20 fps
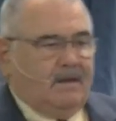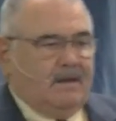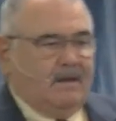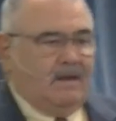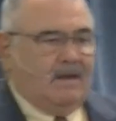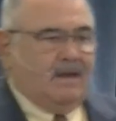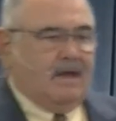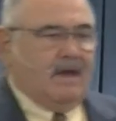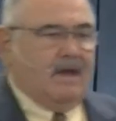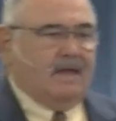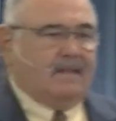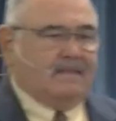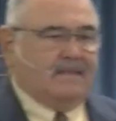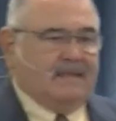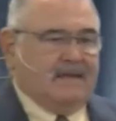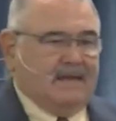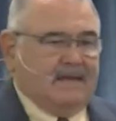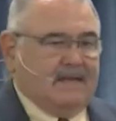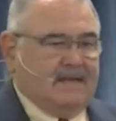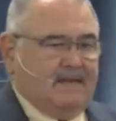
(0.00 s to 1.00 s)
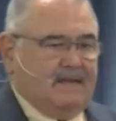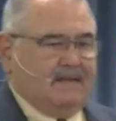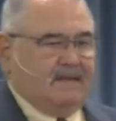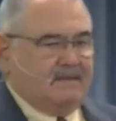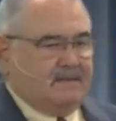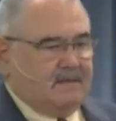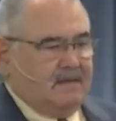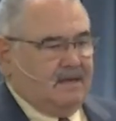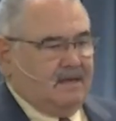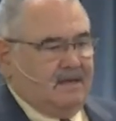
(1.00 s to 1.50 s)
Not that it
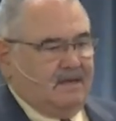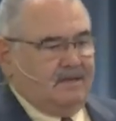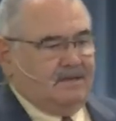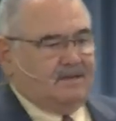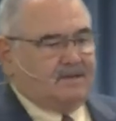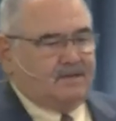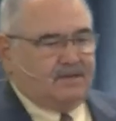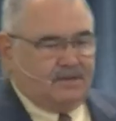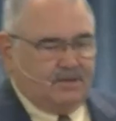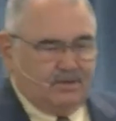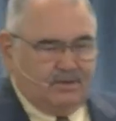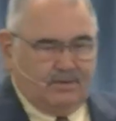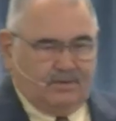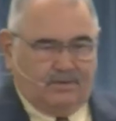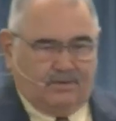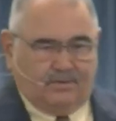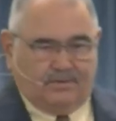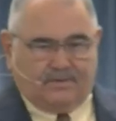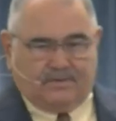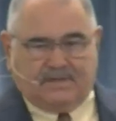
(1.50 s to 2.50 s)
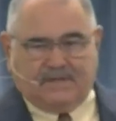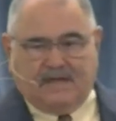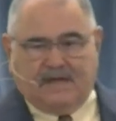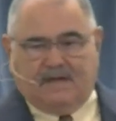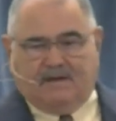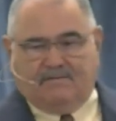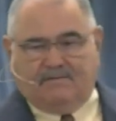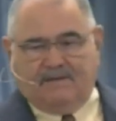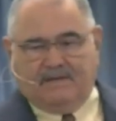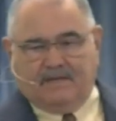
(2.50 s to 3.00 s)
is unto
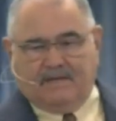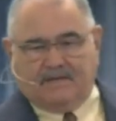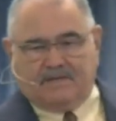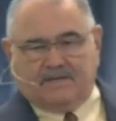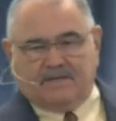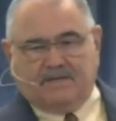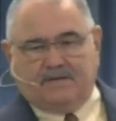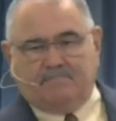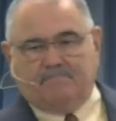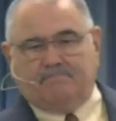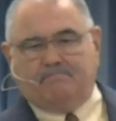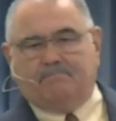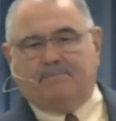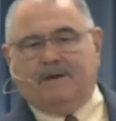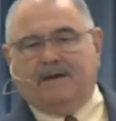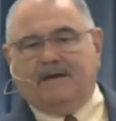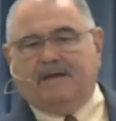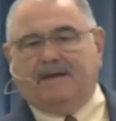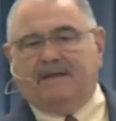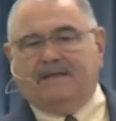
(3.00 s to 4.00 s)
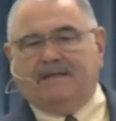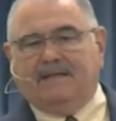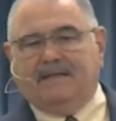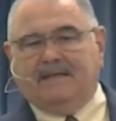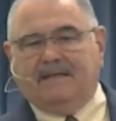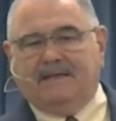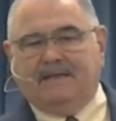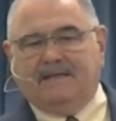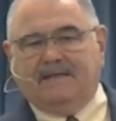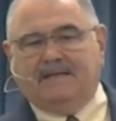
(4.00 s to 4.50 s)
salvation, but
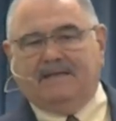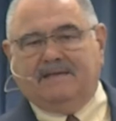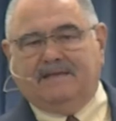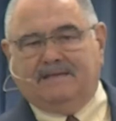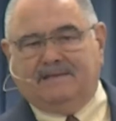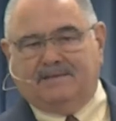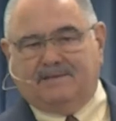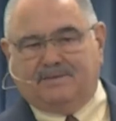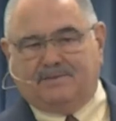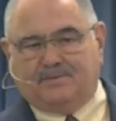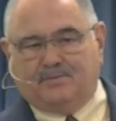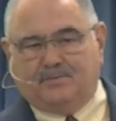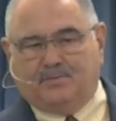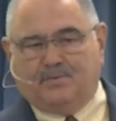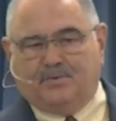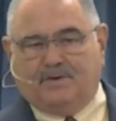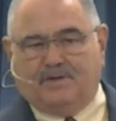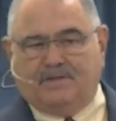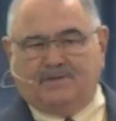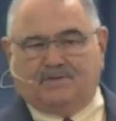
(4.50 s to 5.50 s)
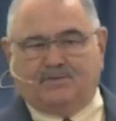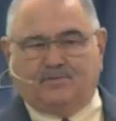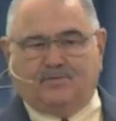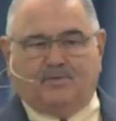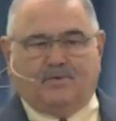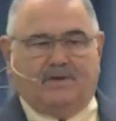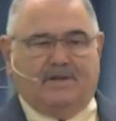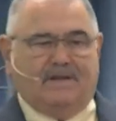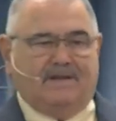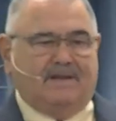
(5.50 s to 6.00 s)
it is once
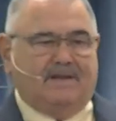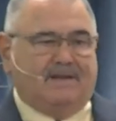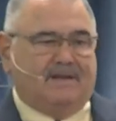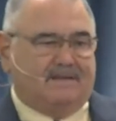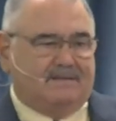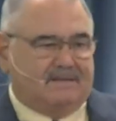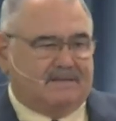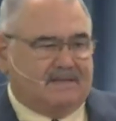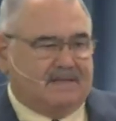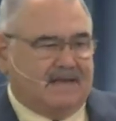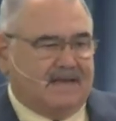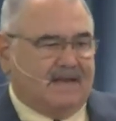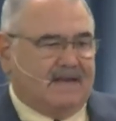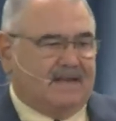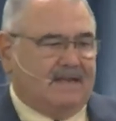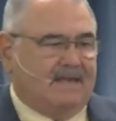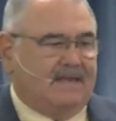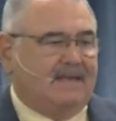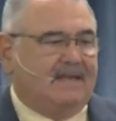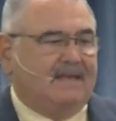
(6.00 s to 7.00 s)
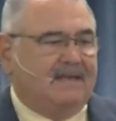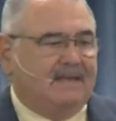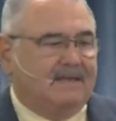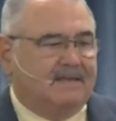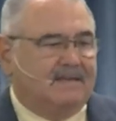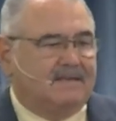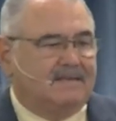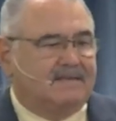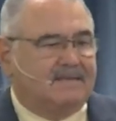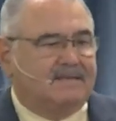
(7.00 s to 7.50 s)
one does that, he
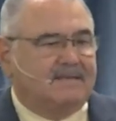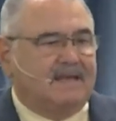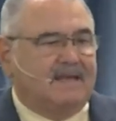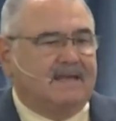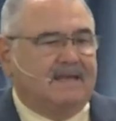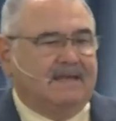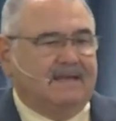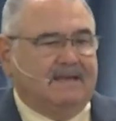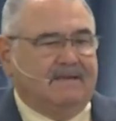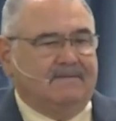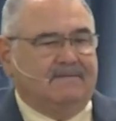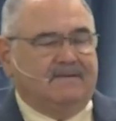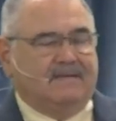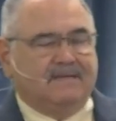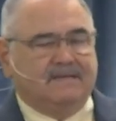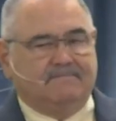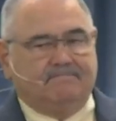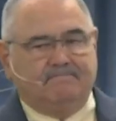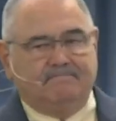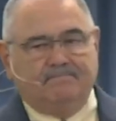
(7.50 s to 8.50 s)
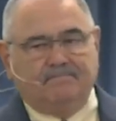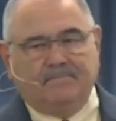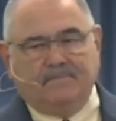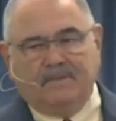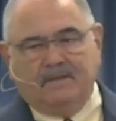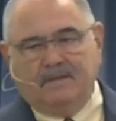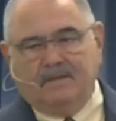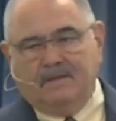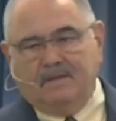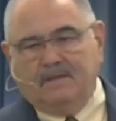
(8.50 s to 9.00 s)
is saved.
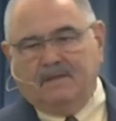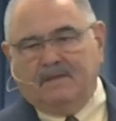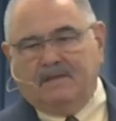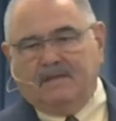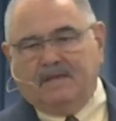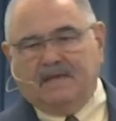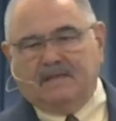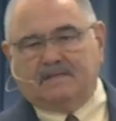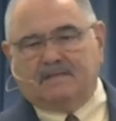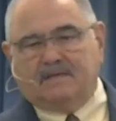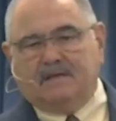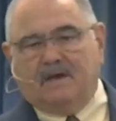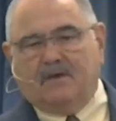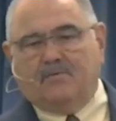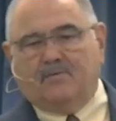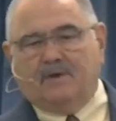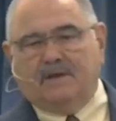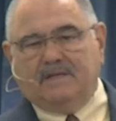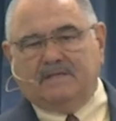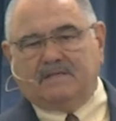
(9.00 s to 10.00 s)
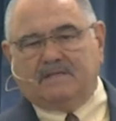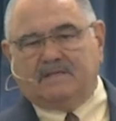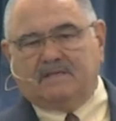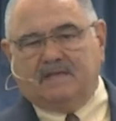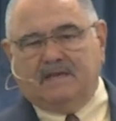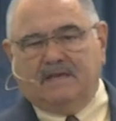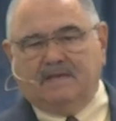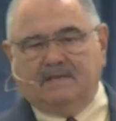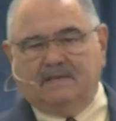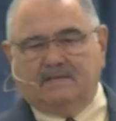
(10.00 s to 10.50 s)
That's not what it
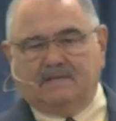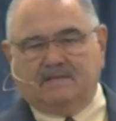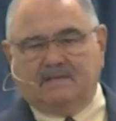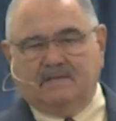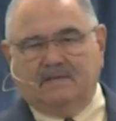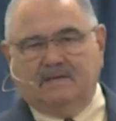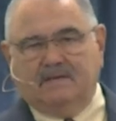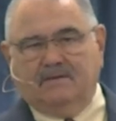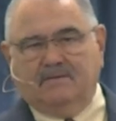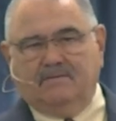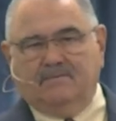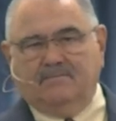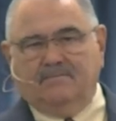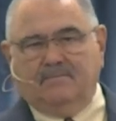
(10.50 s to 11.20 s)
says, though.